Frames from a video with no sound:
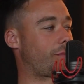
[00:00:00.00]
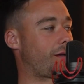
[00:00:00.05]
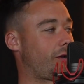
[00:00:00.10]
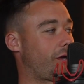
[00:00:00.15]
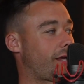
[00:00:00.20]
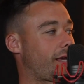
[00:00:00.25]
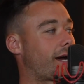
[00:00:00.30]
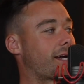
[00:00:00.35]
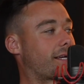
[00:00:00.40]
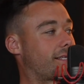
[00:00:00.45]
mean
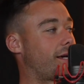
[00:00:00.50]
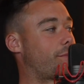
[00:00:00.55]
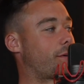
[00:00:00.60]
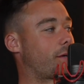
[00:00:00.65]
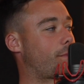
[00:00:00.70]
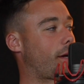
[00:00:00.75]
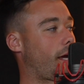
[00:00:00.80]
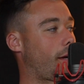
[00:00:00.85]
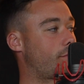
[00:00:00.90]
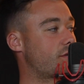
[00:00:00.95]
like
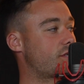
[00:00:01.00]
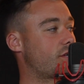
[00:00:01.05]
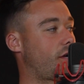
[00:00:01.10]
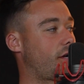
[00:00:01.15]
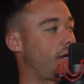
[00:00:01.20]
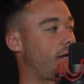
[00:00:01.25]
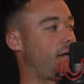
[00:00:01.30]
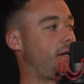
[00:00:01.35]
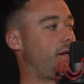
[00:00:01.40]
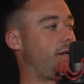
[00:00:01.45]
academic papers on
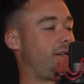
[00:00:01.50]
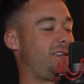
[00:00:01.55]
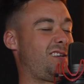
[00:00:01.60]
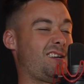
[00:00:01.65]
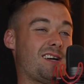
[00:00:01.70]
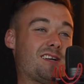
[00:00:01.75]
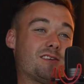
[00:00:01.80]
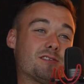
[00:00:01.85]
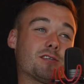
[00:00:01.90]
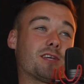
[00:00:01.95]
it. And
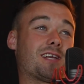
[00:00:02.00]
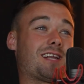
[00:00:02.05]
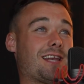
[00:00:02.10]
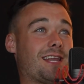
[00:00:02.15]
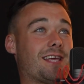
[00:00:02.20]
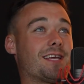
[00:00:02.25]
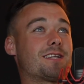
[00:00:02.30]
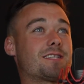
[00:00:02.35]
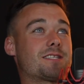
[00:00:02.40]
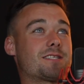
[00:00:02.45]
there's like
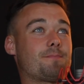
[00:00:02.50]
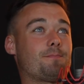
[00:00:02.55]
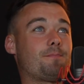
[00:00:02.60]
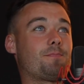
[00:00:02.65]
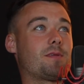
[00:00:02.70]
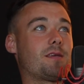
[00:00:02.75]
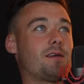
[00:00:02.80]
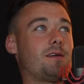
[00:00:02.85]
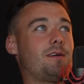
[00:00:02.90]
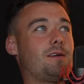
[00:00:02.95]
links.
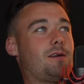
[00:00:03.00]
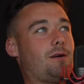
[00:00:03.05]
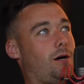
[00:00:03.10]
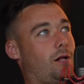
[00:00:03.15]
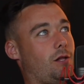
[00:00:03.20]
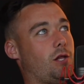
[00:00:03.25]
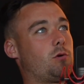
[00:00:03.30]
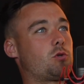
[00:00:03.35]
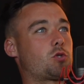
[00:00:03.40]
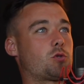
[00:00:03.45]

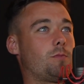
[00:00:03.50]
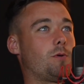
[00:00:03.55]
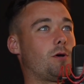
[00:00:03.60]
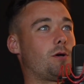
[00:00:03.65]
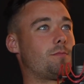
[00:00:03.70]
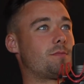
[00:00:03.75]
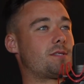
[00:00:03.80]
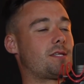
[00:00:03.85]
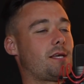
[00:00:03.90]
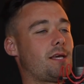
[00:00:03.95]
Although
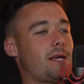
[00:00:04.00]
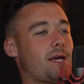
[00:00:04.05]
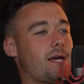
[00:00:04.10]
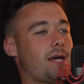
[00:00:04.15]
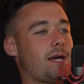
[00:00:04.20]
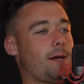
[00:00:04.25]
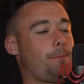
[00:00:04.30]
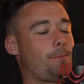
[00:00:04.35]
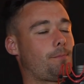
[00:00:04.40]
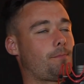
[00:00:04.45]
sometimes
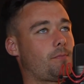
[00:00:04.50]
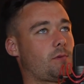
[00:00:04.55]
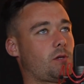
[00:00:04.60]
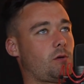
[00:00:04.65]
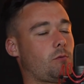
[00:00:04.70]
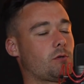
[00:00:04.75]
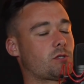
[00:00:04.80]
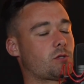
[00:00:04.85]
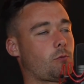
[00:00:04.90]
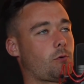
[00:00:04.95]

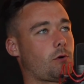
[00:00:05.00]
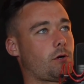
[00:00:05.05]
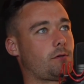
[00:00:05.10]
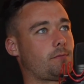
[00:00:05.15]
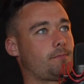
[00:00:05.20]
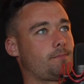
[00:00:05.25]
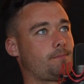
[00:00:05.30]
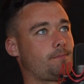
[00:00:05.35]
what's the word?